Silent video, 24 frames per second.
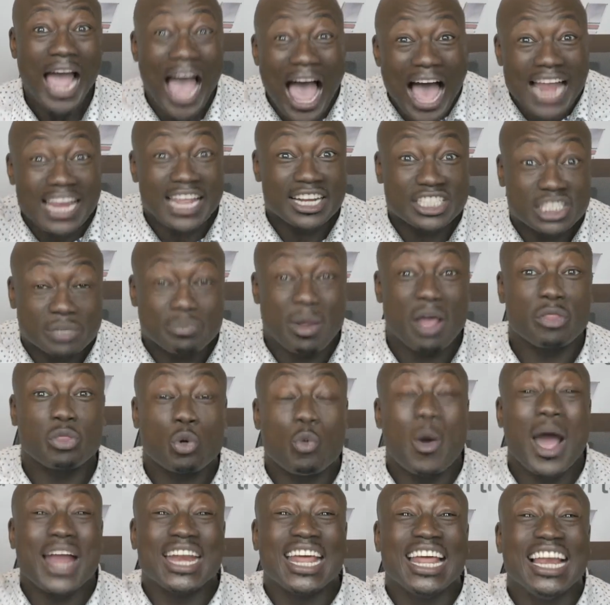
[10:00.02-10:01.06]
Alex Smith
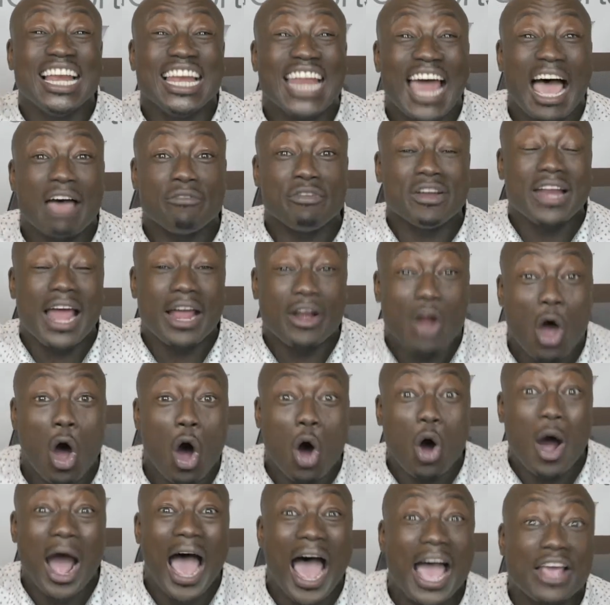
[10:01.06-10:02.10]
went
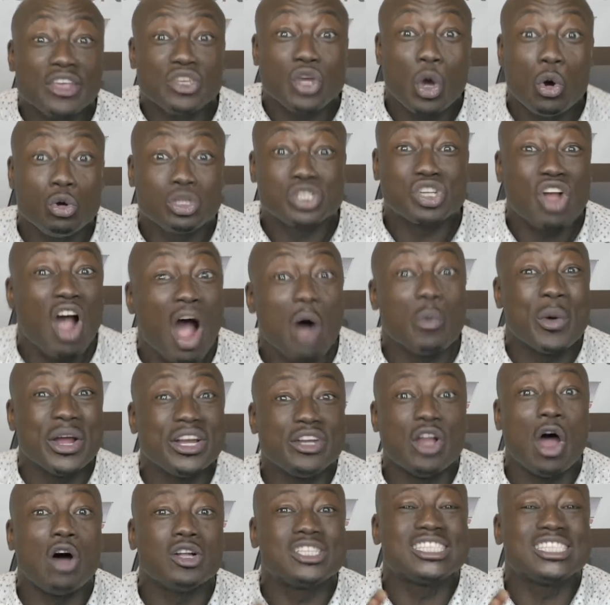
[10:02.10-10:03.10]
11-0 at Utah with no